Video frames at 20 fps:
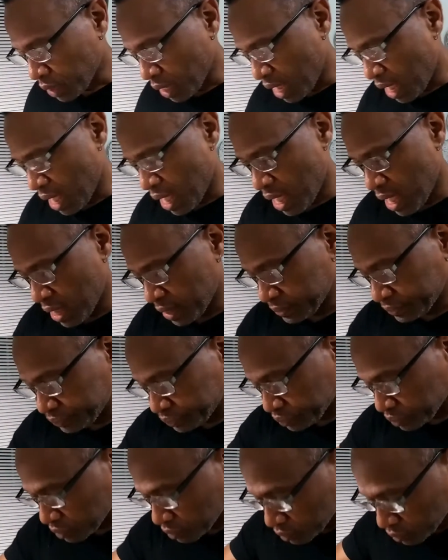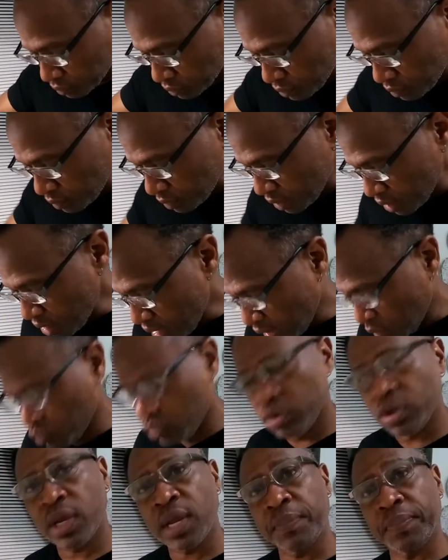I
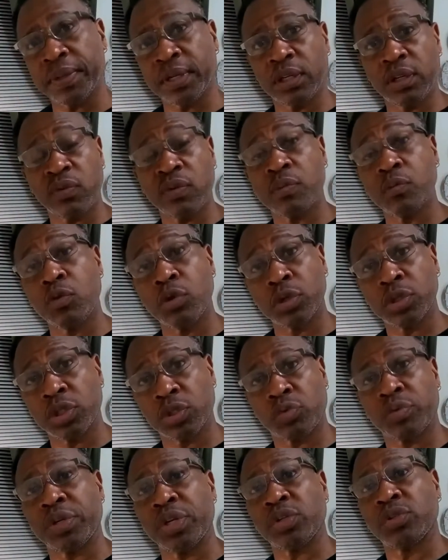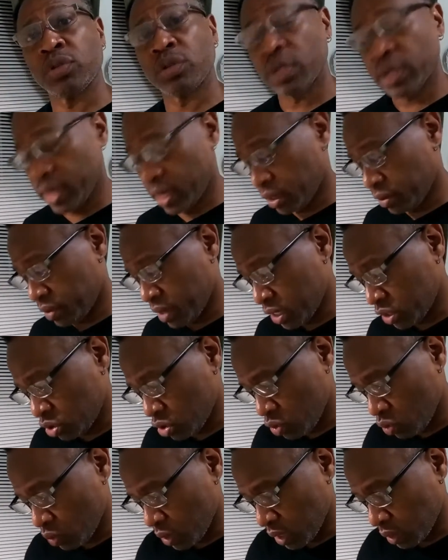want to keep it a little bit more in the traditional area,
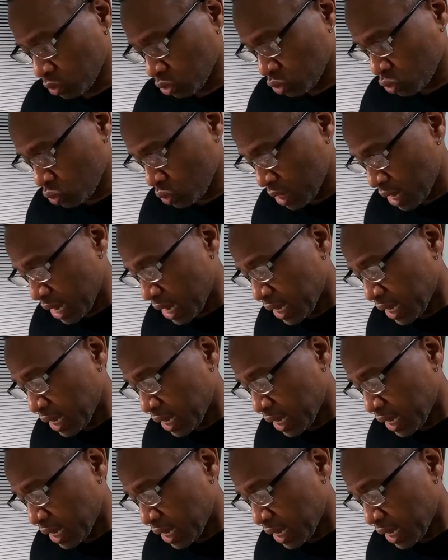so what I'll do